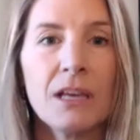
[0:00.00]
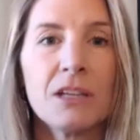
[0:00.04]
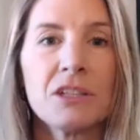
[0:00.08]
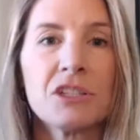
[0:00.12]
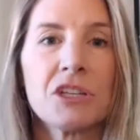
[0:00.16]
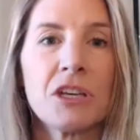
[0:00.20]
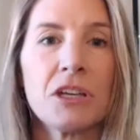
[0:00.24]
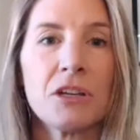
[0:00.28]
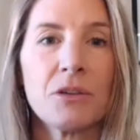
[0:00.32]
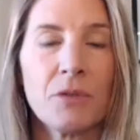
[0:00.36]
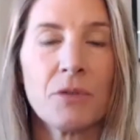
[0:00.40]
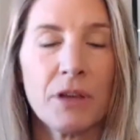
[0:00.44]

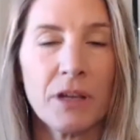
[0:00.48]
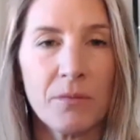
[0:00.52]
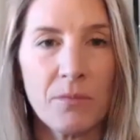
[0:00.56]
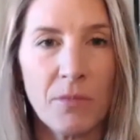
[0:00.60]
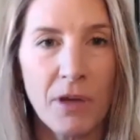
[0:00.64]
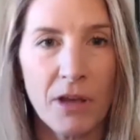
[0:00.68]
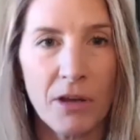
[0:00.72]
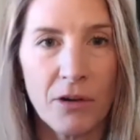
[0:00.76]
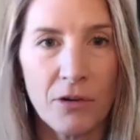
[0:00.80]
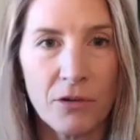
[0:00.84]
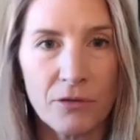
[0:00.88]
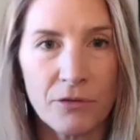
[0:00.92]
generating
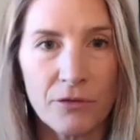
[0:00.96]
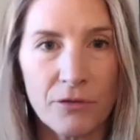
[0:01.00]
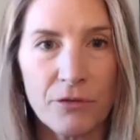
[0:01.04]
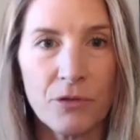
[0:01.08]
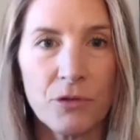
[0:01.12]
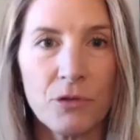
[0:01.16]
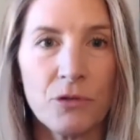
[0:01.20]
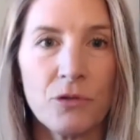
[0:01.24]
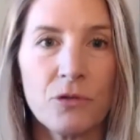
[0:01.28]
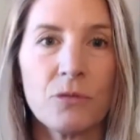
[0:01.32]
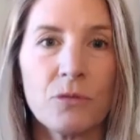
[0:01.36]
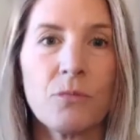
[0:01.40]
my own
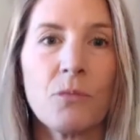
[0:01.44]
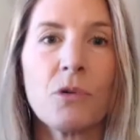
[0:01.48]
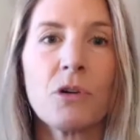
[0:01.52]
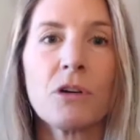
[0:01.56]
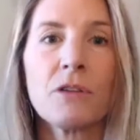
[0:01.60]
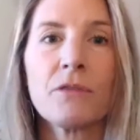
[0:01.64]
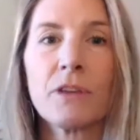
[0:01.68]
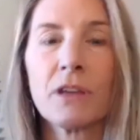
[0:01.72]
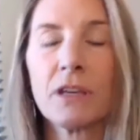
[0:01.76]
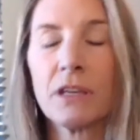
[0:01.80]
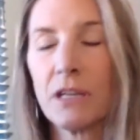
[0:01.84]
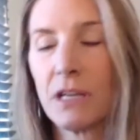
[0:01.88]
food, more of
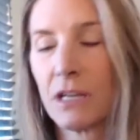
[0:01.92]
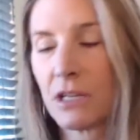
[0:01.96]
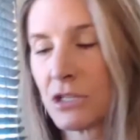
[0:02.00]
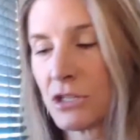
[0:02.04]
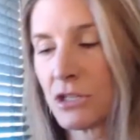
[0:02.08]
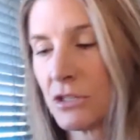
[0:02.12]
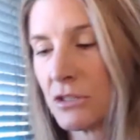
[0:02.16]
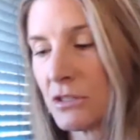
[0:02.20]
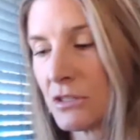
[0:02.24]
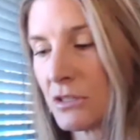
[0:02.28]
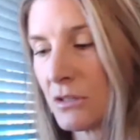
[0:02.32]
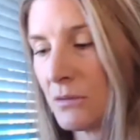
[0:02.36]
a
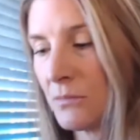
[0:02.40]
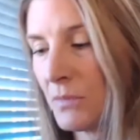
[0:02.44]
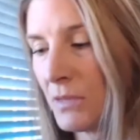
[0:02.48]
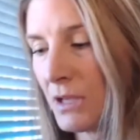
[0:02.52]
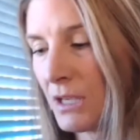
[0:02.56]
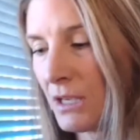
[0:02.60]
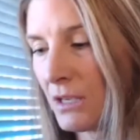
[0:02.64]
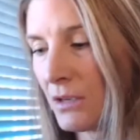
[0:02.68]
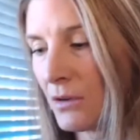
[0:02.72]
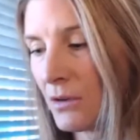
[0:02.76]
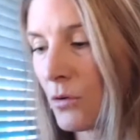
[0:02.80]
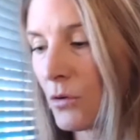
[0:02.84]
connection to
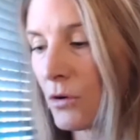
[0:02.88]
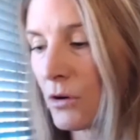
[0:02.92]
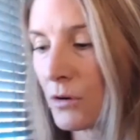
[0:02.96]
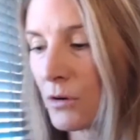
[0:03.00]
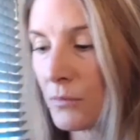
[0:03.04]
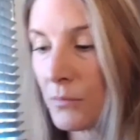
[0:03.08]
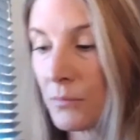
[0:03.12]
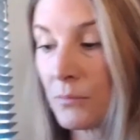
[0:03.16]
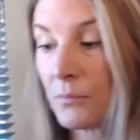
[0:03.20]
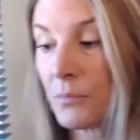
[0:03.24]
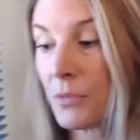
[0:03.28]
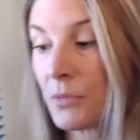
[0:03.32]
me, or
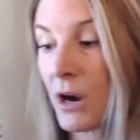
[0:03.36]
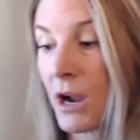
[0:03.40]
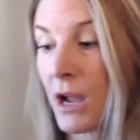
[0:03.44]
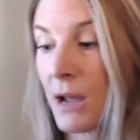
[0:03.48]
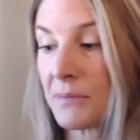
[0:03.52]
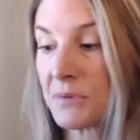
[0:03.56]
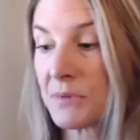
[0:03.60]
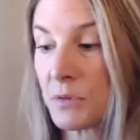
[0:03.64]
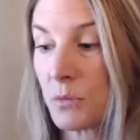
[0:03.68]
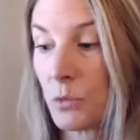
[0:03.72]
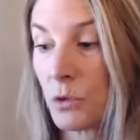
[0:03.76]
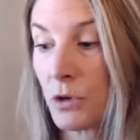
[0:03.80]

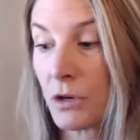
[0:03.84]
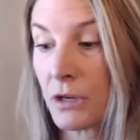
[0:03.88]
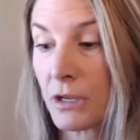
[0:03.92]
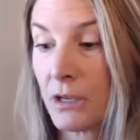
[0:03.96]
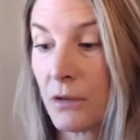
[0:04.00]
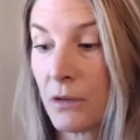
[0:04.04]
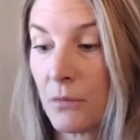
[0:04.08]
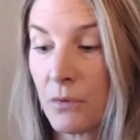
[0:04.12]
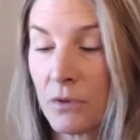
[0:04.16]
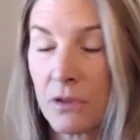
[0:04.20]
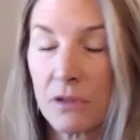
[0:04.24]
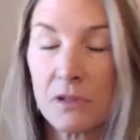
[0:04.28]
perhaps
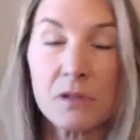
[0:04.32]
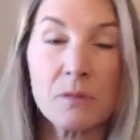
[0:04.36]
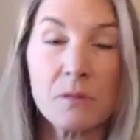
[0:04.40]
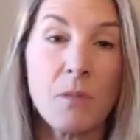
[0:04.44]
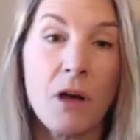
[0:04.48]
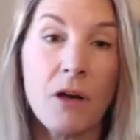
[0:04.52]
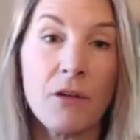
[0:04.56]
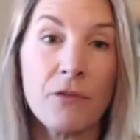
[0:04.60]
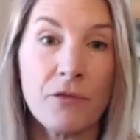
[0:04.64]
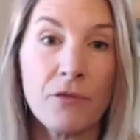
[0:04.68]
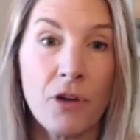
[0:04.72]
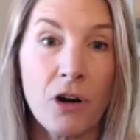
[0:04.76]
working with a
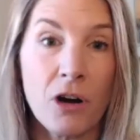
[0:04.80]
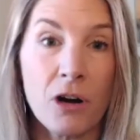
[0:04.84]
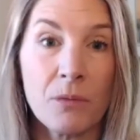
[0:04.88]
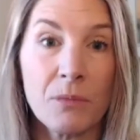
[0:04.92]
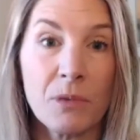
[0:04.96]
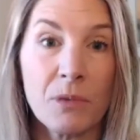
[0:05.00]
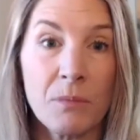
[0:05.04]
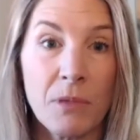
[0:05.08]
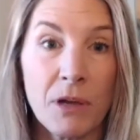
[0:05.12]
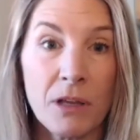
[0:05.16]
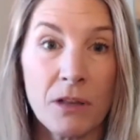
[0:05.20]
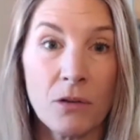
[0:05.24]
small farm
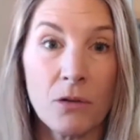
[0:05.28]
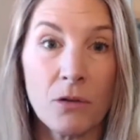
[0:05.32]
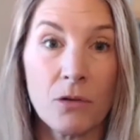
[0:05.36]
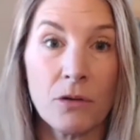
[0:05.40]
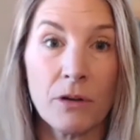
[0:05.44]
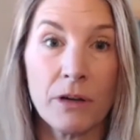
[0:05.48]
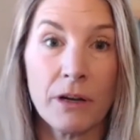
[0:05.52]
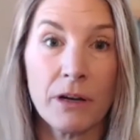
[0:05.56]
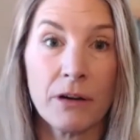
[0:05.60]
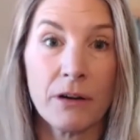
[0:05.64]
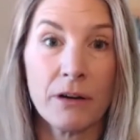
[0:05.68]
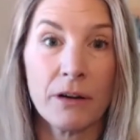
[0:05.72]
in my local
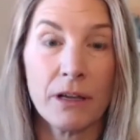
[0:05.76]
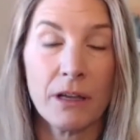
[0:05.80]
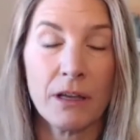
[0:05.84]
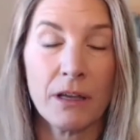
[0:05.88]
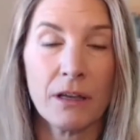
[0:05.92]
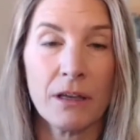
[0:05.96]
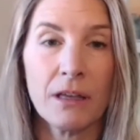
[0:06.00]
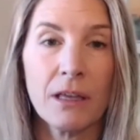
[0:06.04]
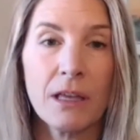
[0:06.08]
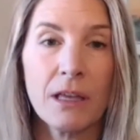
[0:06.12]
area